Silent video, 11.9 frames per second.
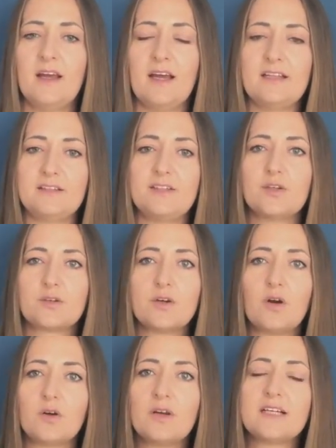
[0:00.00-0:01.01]
And your
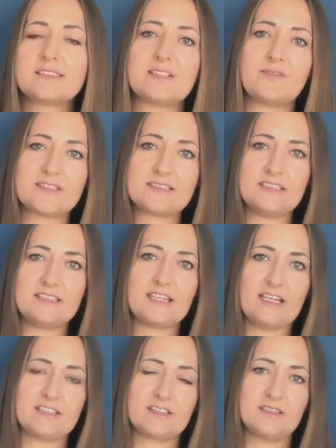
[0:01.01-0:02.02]
role as a
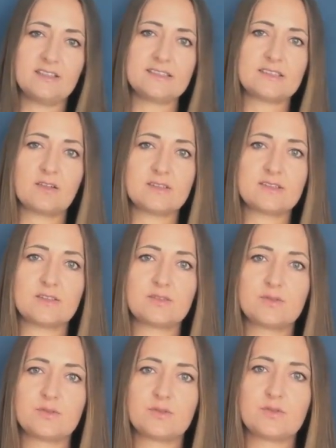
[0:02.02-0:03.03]
facilitator is also
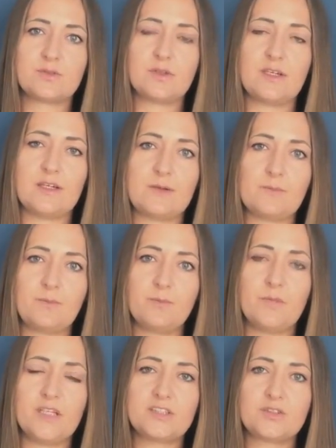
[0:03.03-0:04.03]
to
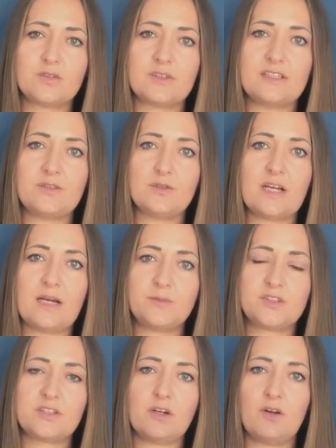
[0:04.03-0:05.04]
make sure that you
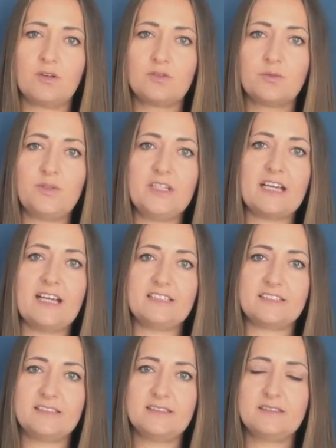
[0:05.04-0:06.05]
capture all
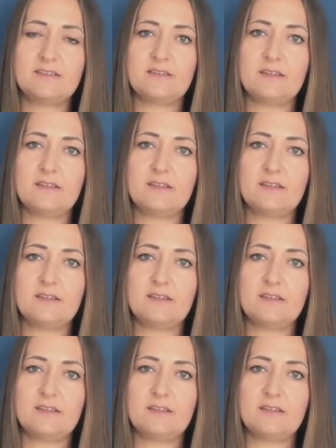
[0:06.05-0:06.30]
duplicated